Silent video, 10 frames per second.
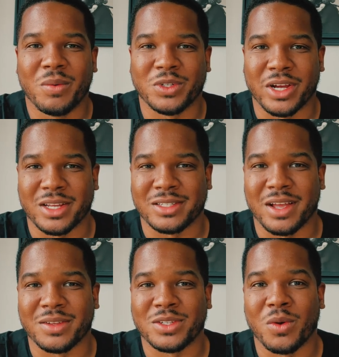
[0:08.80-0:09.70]
Well, check this
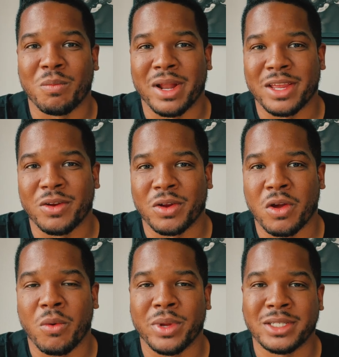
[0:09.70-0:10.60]
out. So about a year
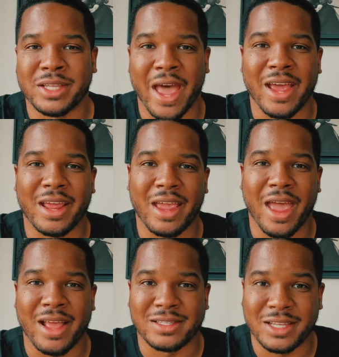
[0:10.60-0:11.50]
ago, we sat
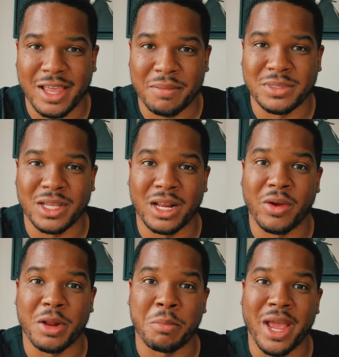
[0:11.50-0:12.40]
at Tim's
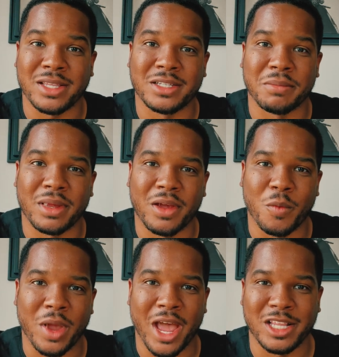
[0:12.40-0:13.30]
Integrated Man Summit,
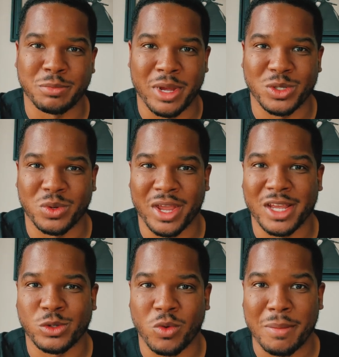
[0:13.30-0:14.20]
and we had special
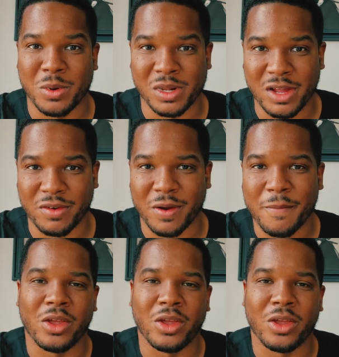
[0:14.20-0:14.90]
guest Robert Glover.